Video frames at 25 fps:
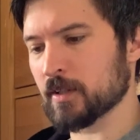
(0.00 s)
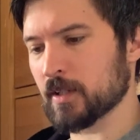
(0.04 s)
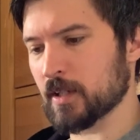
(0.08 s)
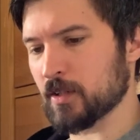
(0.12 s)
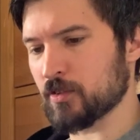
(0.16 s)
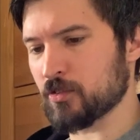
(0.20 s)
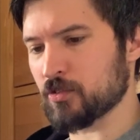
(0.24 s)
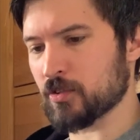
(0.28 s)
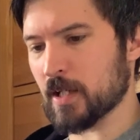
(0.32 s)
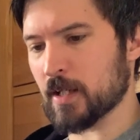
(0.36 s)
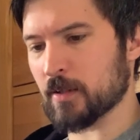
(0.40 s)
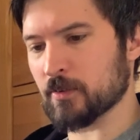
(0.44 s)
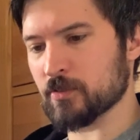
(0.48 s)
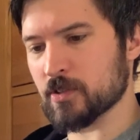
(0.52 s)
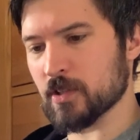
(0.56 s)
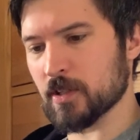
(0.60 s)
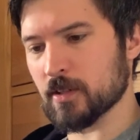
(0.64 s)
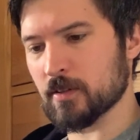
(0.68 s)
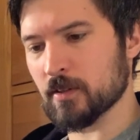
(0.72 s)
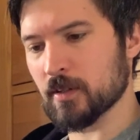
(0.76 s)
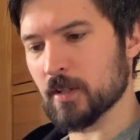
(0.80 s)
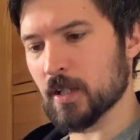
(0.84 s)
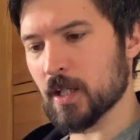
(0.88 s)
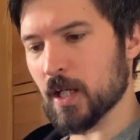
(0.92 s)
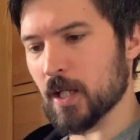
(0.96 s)
he
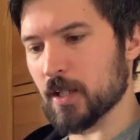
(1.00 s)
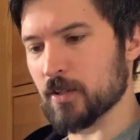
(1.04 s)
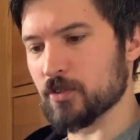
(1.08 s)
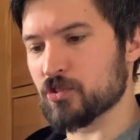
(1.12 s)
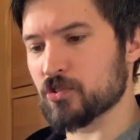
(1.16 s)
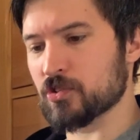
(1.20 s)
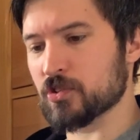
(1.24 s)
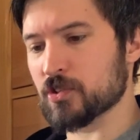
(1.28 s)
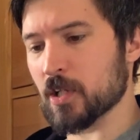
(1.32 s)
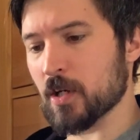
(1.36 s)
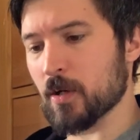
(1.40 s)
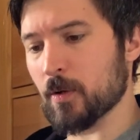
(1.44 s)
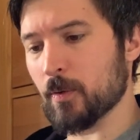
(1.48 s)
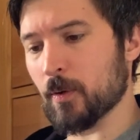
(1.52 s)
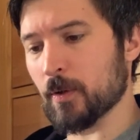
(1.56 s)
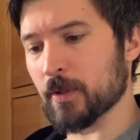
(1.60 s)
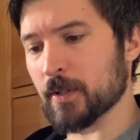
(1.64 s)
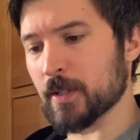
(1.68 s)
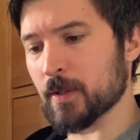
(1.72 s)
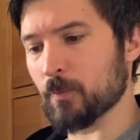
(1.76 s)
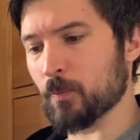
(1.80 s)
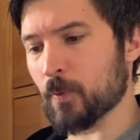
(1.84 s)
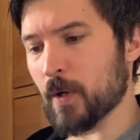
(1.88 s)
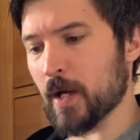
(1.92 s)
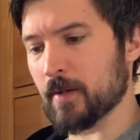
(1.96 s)
shouted, and so on
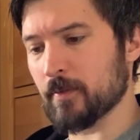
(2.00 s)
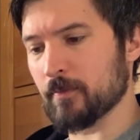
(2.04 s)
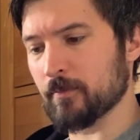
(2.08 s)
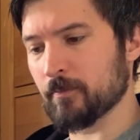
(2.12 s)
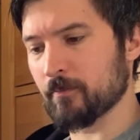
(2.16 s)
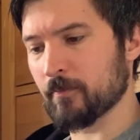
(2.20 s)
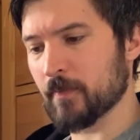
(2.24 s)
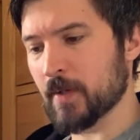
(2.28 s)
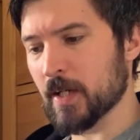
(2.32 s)
it went.